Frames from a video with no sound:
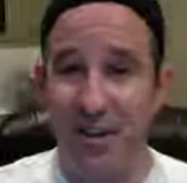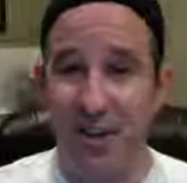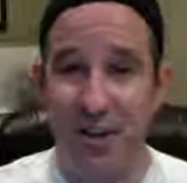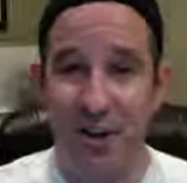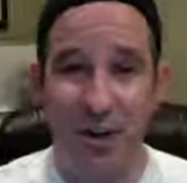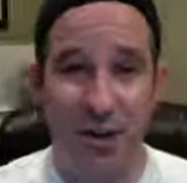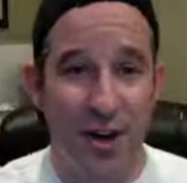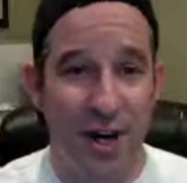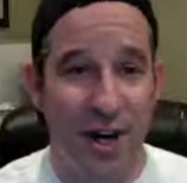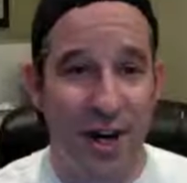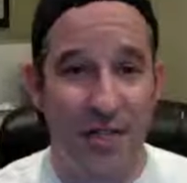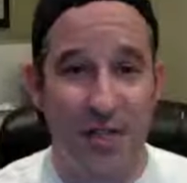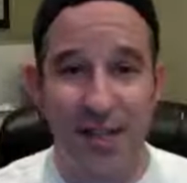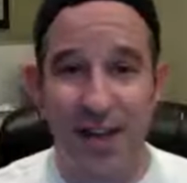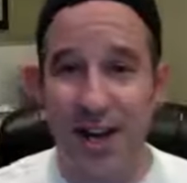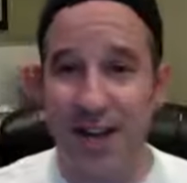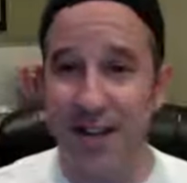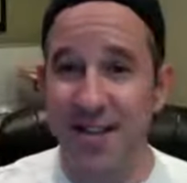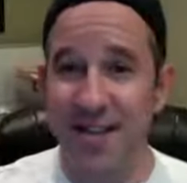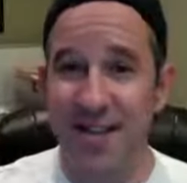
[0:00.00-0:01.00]
You're going to have
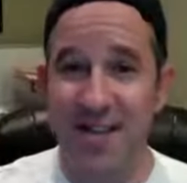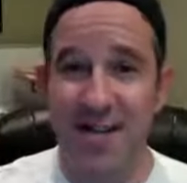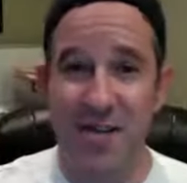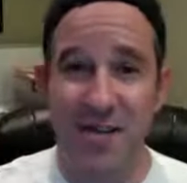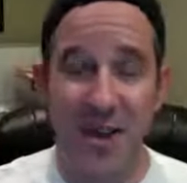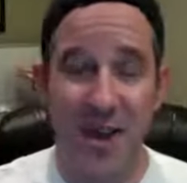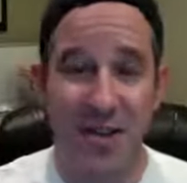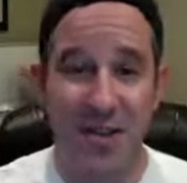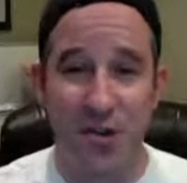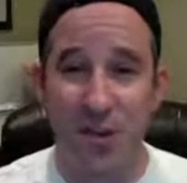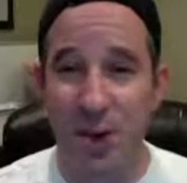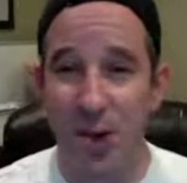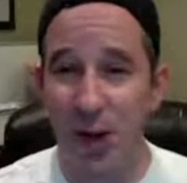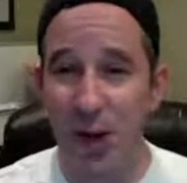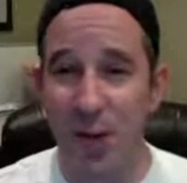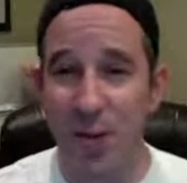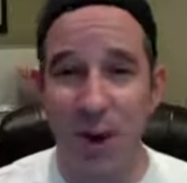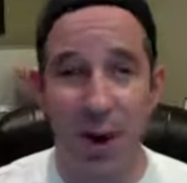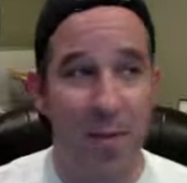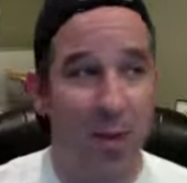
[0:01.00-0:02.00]
tests. Things are going to
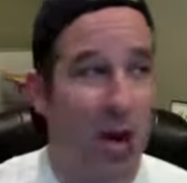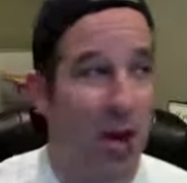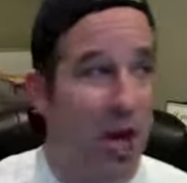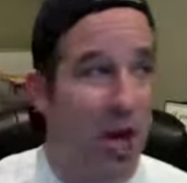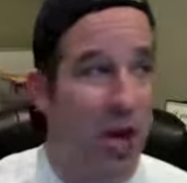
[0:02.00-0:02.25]
come up.